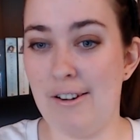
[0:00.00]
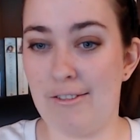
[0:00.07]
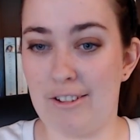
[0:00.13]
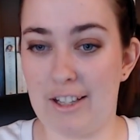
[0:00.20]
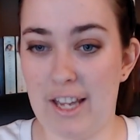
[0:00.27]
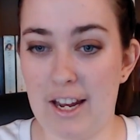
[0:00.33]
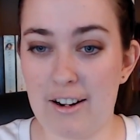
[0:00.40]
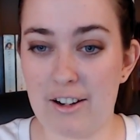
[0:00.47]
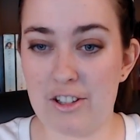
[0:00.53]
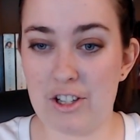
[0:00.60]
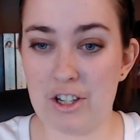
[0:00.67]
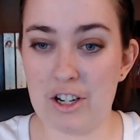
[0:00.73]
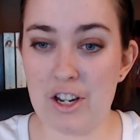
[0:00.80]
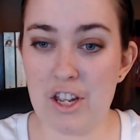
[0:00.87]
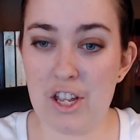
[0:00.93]
or
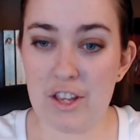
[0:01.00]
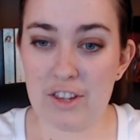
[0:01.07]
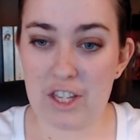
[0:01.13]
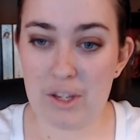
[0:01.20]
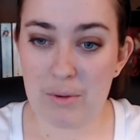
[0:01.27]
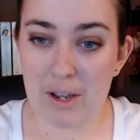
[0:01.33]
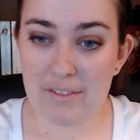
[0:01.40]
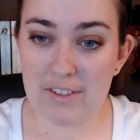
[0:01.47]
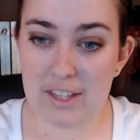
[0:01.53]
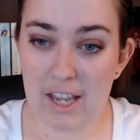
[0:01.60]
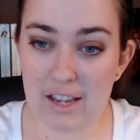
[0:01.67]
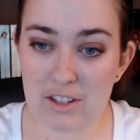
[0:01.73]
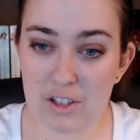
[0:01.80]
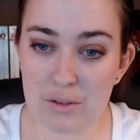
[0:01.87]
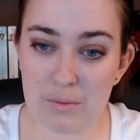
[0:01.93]
character that you have
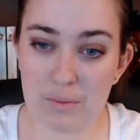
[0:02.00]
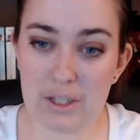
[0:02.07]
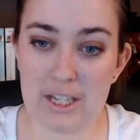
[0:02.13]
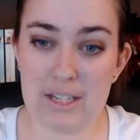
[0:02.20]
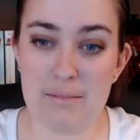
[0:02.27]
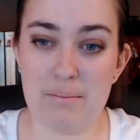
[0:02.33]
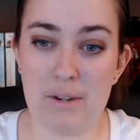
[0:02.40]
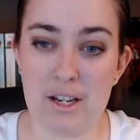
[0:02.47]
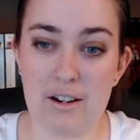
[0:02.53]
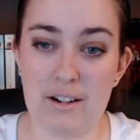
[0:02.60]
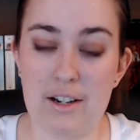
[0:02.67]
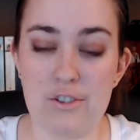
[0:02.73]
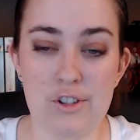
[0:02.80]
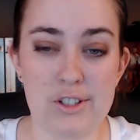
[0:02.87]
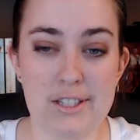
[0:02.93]
yet to read but are
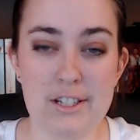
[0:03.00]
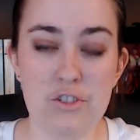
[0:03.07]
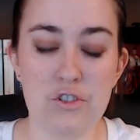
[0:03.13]
interested in